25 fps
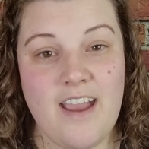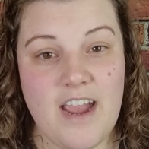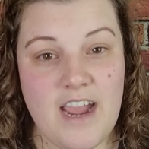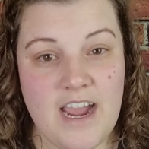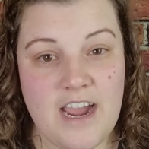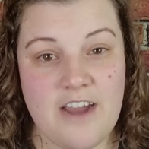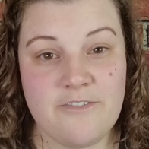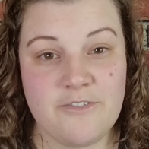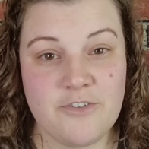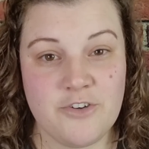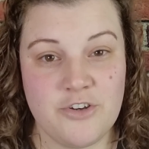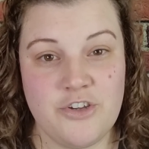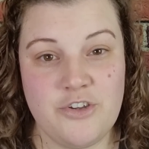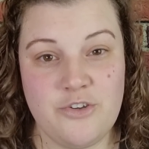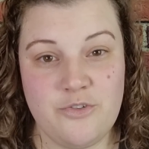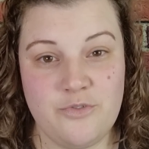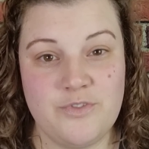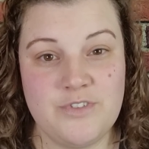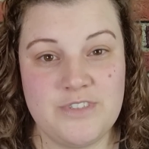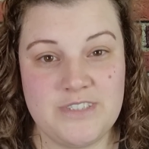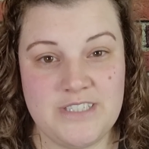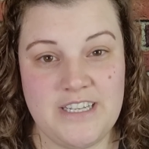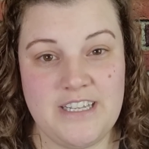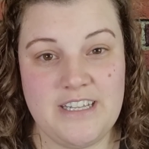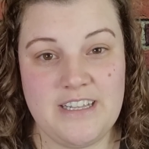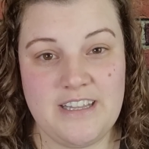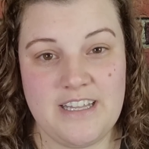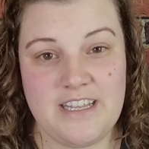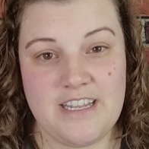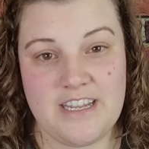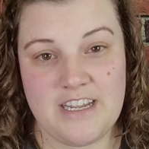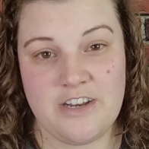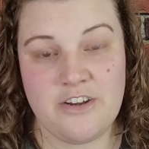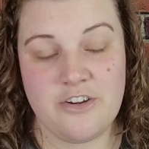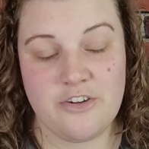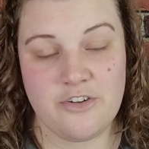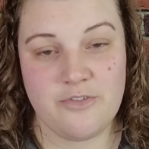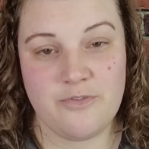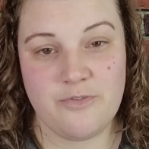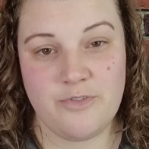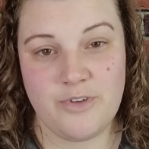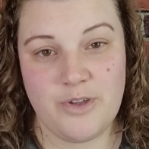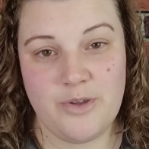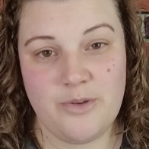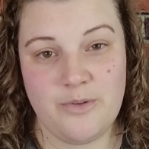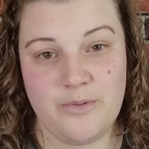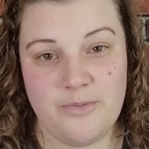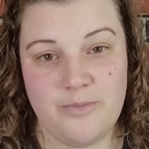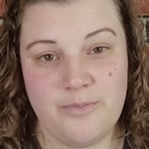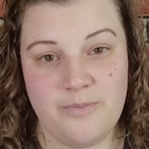after you've seen the
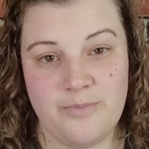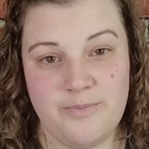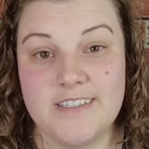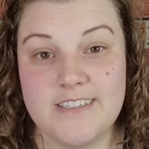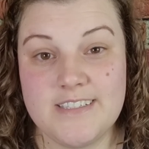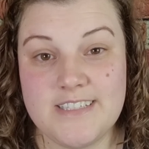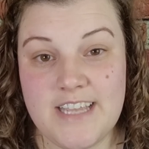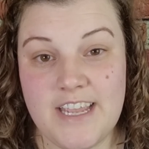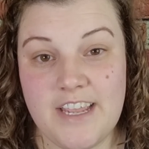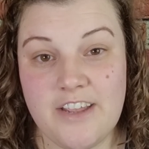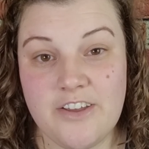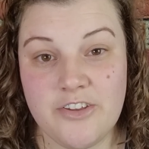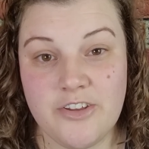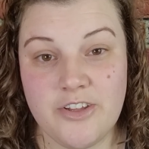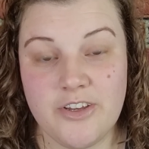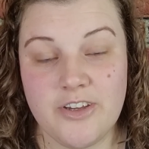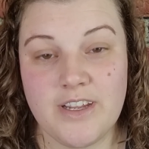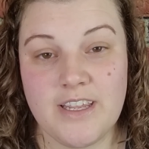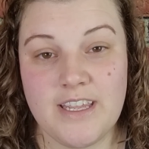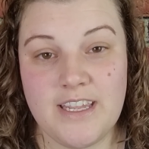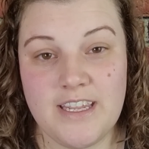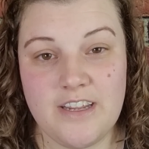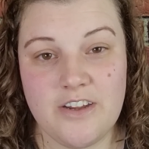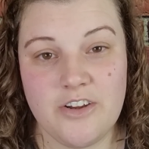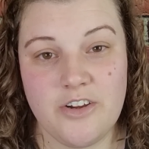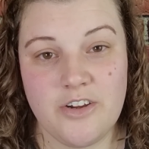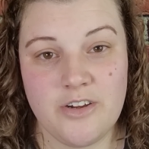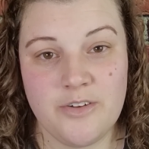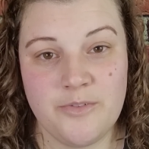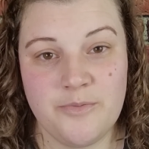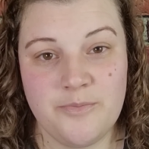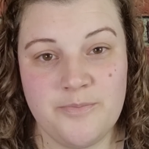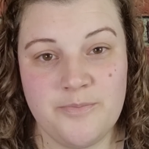interview. Take a look here.